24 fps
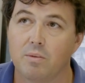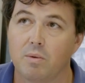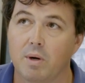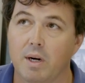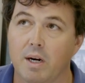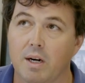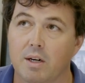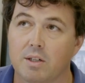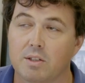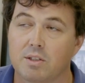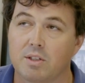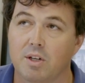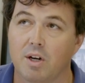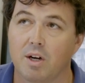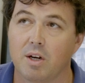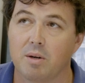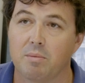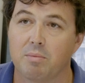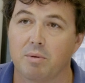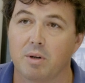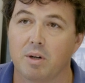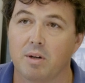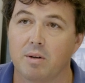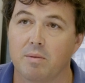where it's gone
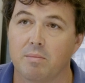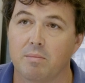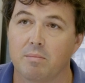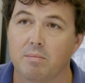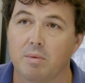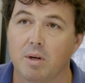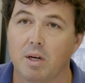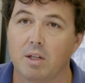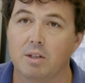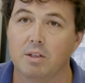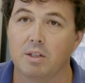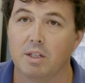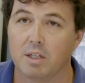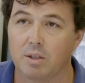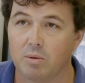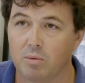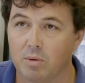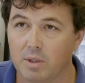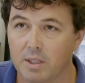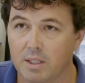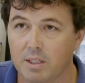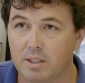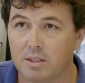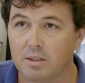from a
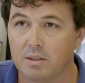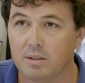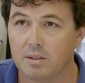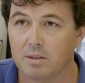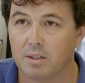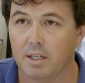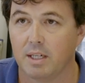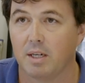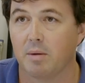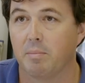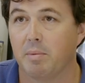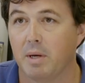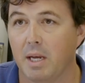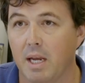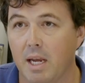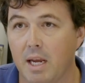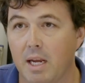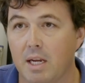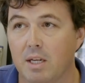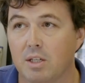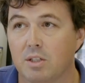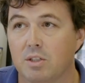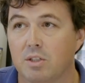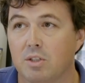liquid like a
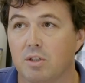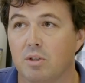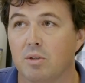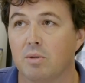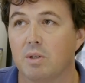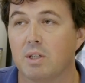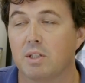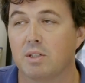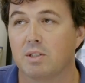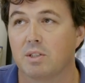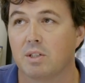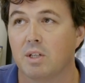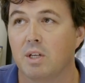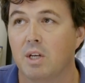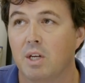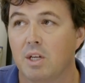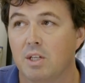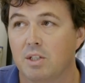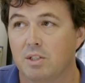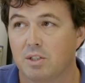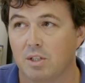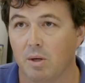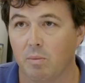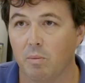paint to it's
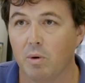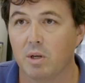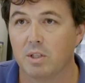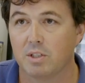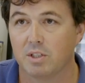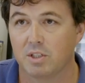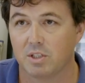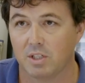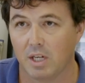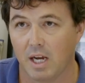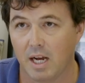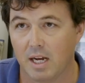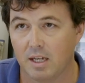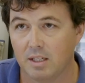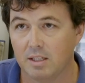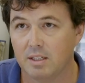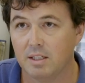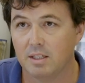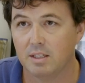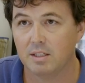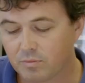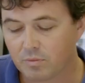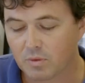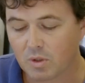somewhat
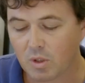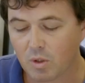solid.